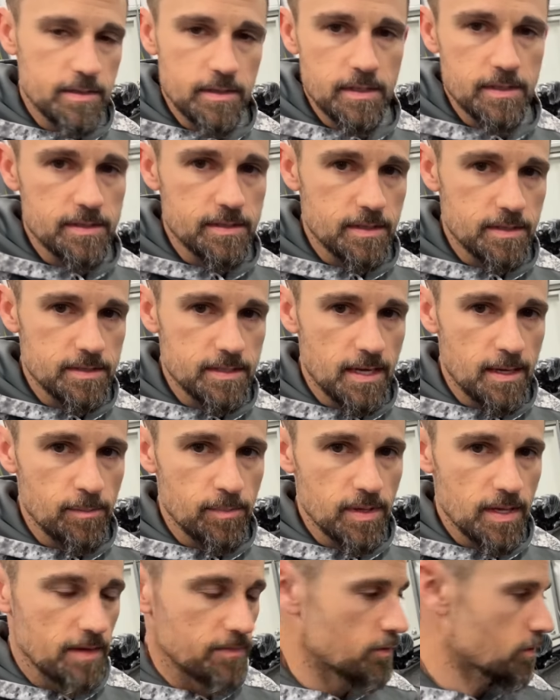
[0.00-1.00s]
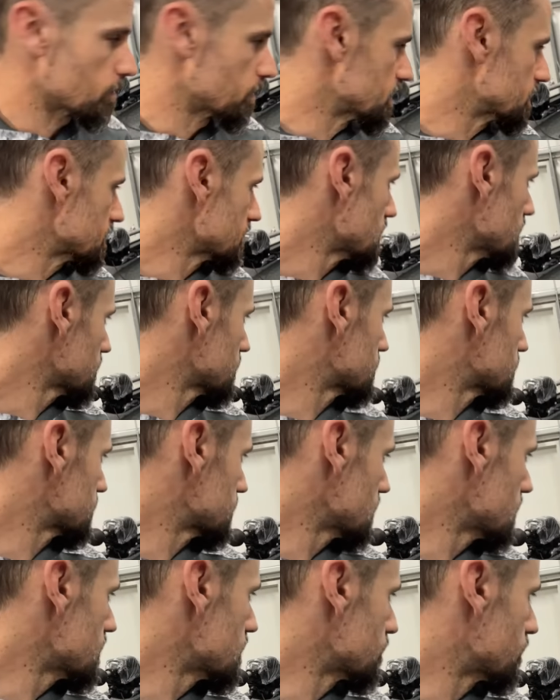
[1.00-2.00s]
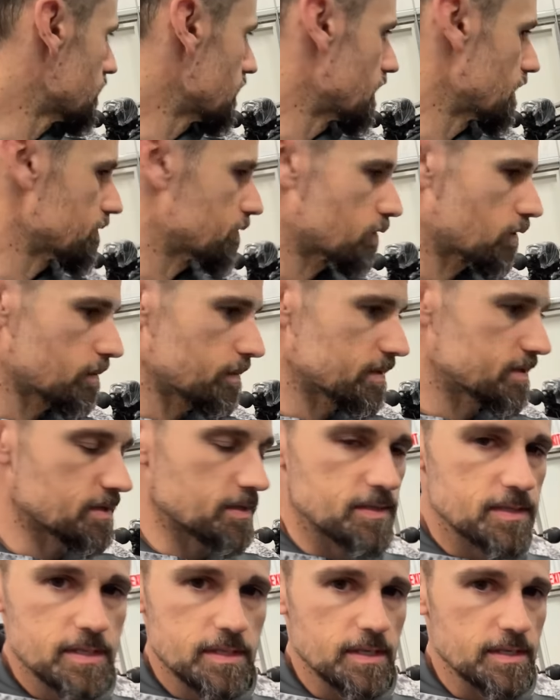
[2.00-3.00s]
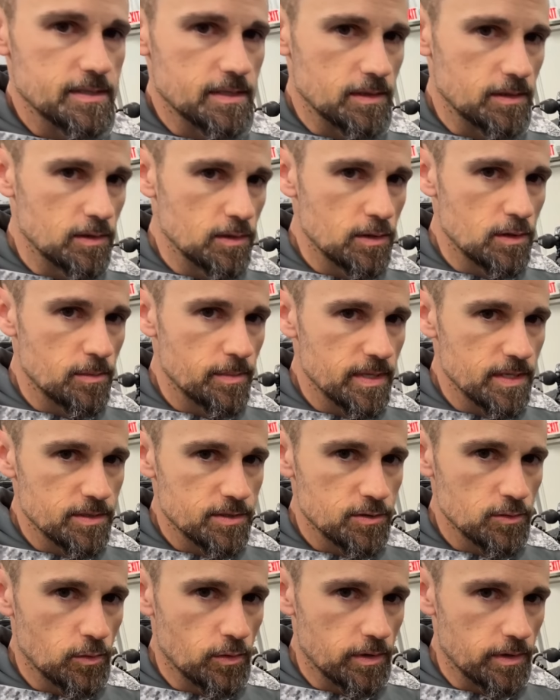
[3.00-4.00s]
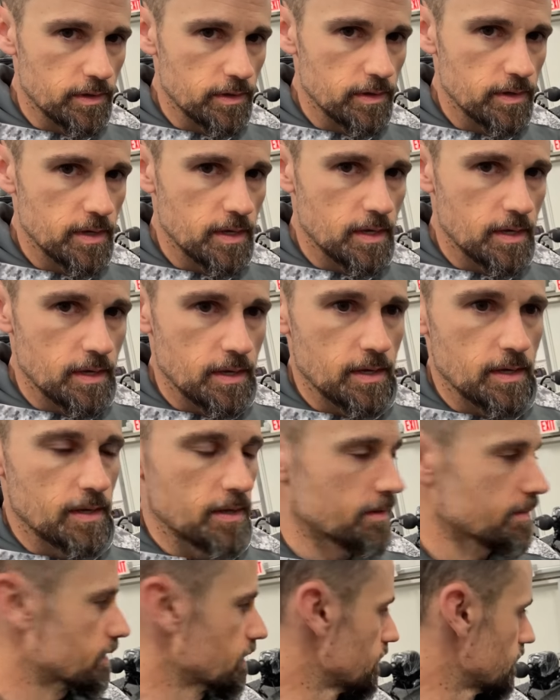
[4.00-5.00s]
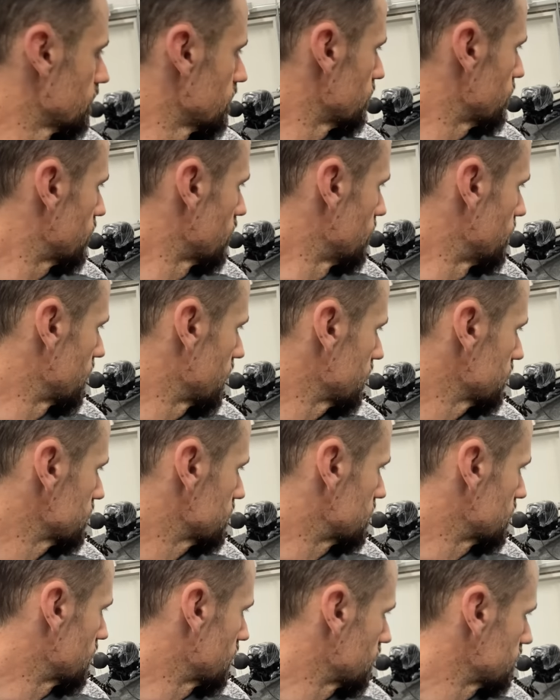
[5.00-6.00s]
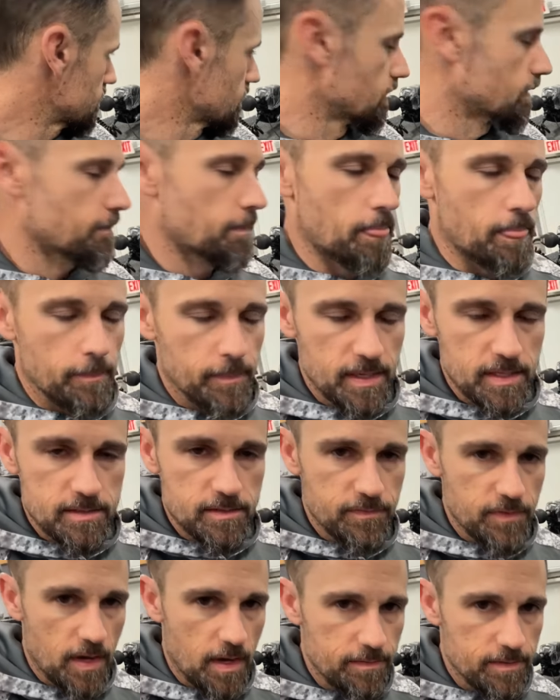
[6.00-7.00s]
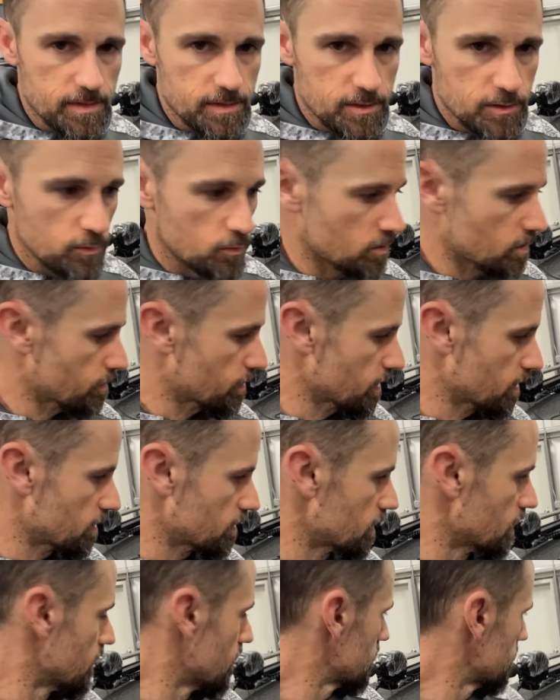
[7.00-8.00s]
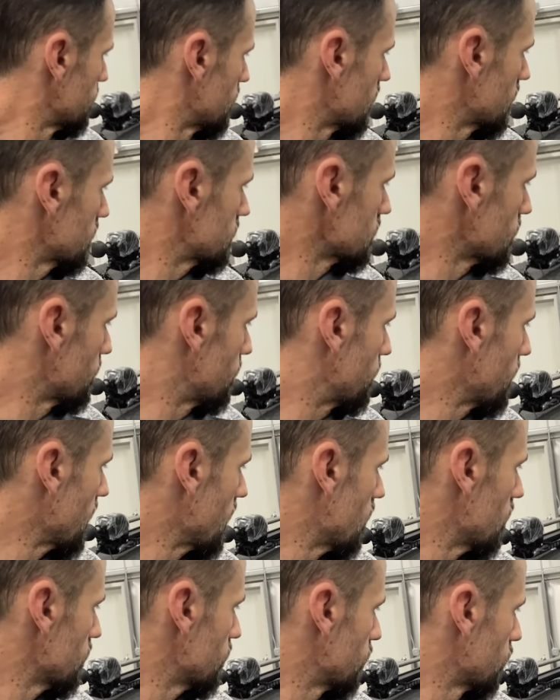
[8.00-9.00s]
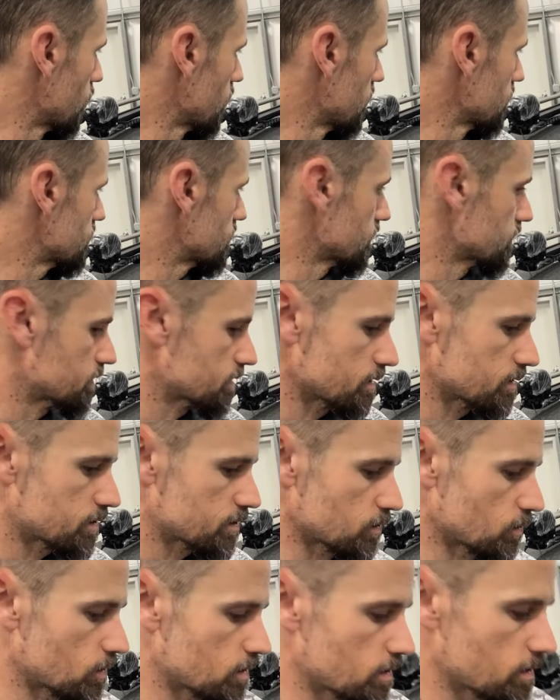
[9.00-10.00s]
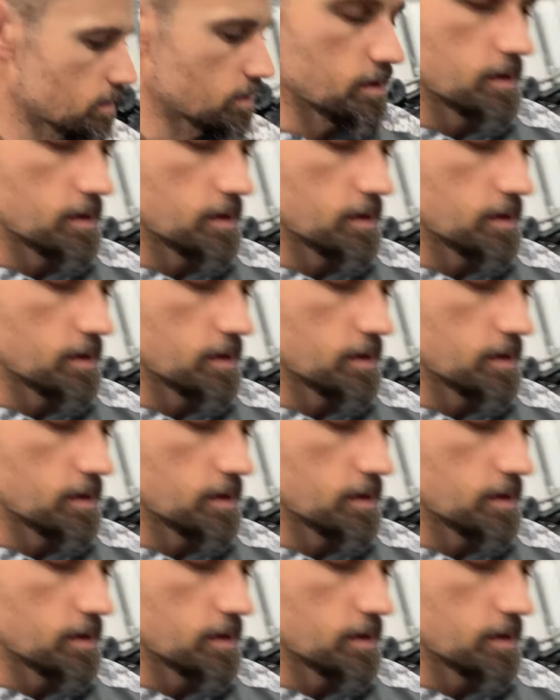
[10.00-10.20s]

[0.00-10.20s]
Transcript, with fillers: it's the same platform. It's not the same platform. It's a it's a little bit shorter than the Puma STS. I mean, it's a five inch shorter boat, but it's about four inches shorter